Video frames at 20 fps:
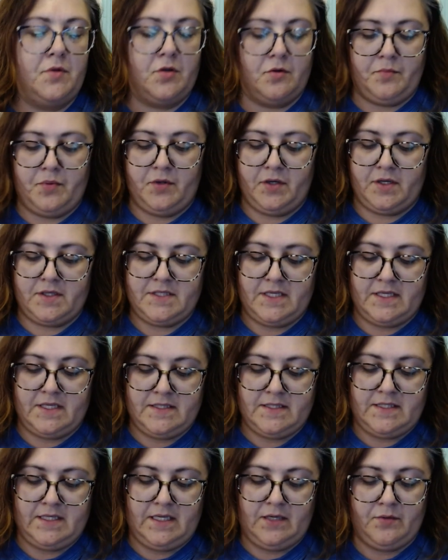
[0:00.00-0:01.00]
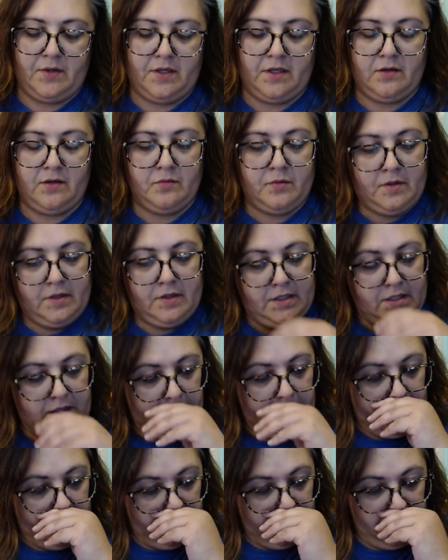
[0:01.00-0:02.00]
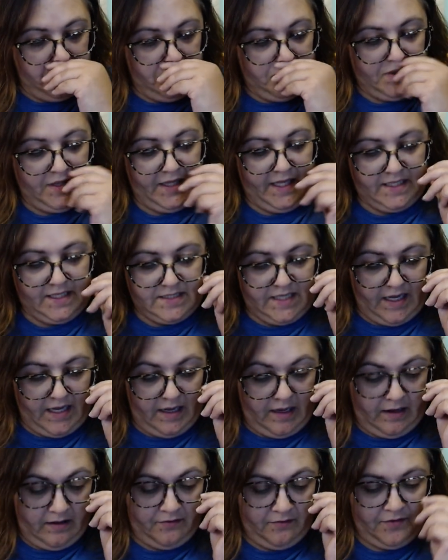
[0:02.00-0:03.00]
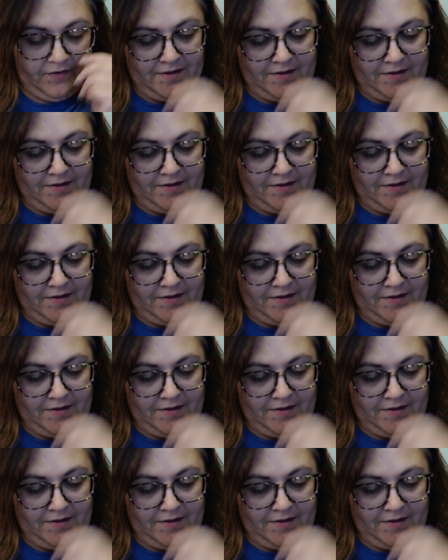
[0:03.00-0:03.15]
your books and see what you would like to have.